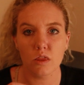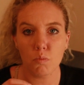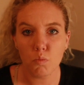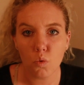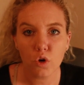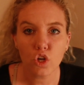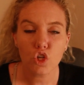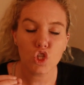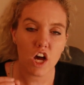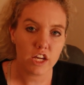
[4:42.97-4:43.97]
the more
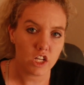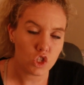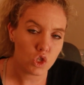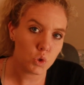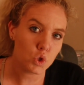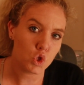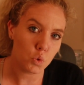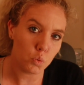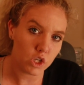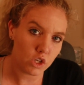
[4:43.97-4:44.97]
your dog gets used
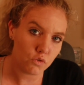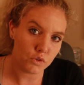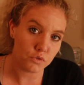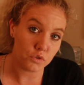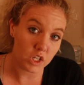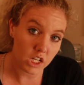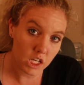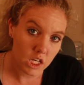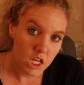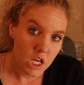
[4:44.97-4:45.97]
to working for
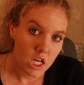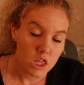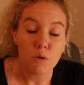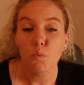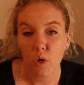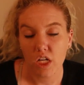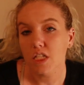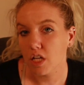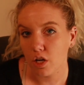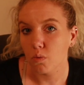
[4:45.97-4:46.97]
free, the more
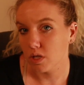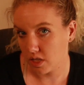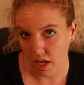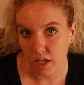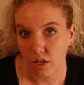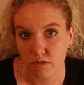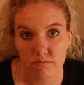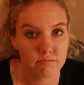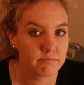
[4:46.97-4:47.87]
he's gonna resent you.